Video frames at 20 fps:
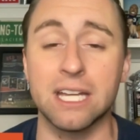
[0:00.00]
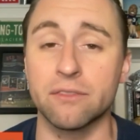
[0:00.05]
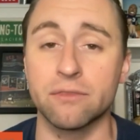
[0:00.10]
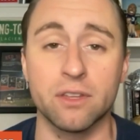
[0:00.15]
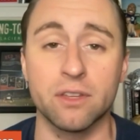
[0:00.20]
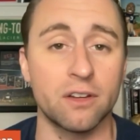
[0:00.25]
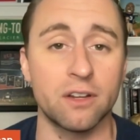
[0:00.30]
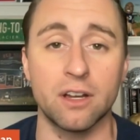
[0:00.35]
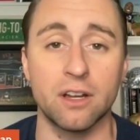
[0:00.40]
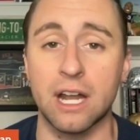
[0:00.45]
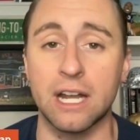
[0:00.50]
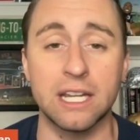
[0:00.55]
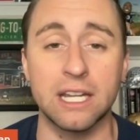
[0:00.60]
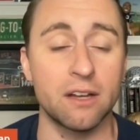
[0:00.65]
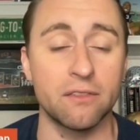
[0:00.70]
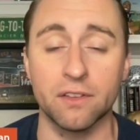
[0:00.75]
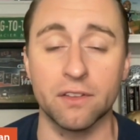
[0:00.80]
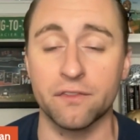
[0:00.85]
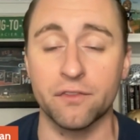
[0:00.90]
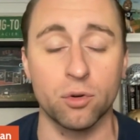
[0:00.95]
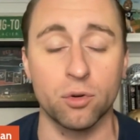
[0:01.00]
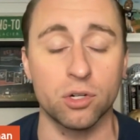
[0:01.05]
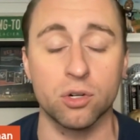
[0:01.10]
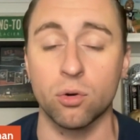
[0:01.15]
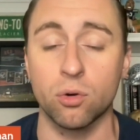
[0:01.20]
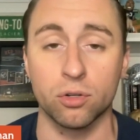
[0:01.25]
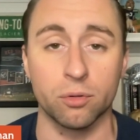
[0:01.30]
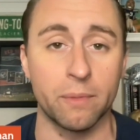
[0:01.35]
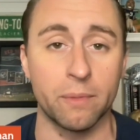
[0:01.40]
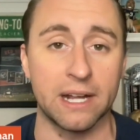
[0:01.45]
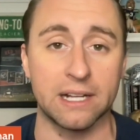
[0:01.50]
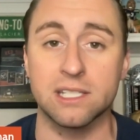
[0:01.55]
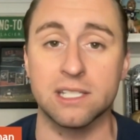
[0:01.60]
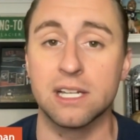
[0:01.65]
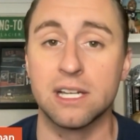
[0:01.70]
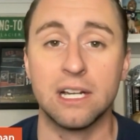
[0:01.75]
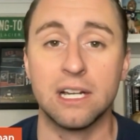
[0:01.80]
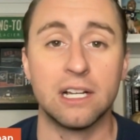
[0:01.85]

of the 4 quarterbacks.